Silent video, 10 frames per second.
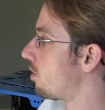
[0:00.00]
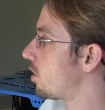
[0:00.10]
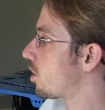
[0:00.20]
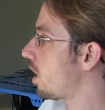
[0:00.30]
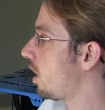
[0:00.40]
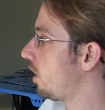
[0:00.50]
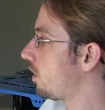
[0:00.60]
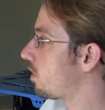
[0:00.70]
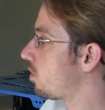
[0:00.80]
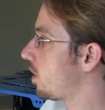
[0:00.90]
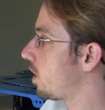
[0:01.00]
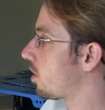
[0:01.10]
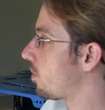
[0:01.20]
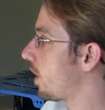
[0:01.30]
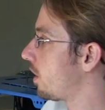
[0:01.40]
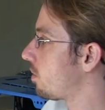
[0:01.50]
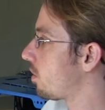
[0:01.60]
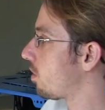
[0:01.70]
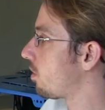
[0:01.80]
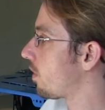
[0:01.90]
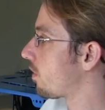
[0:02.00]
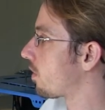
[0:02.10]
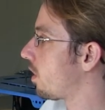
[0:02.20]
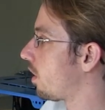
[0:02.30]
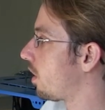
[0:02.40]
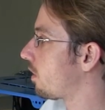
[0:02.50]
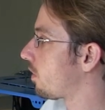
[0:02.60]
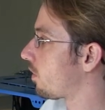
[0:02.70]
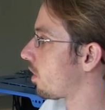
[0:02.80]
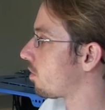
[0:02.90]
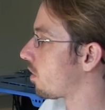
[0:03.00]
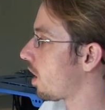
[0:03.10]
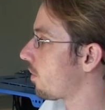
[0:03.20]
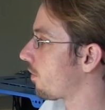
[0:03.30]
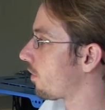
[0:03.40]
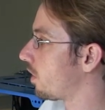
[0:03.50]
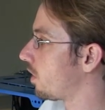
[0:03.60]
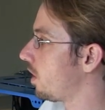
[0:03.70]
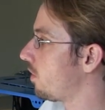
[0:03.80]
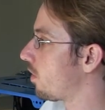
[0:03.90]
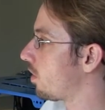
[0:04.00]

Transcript: which are to be compatible with cards from Club 3D,